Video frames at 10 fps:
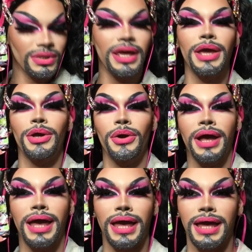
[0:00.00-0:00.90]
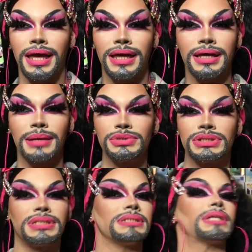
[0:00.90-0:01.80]
Hey girl, hey, I'm
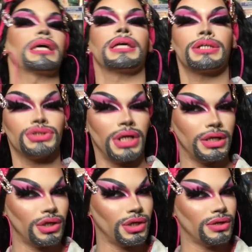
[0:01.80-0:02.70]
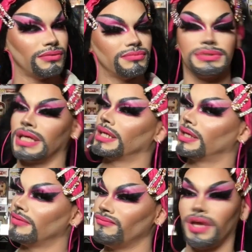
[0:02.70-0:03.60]
just a psychic trainer, psychic
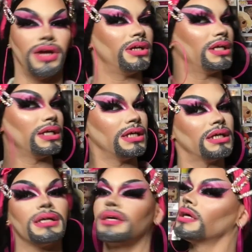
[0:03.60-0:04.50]
and fairy.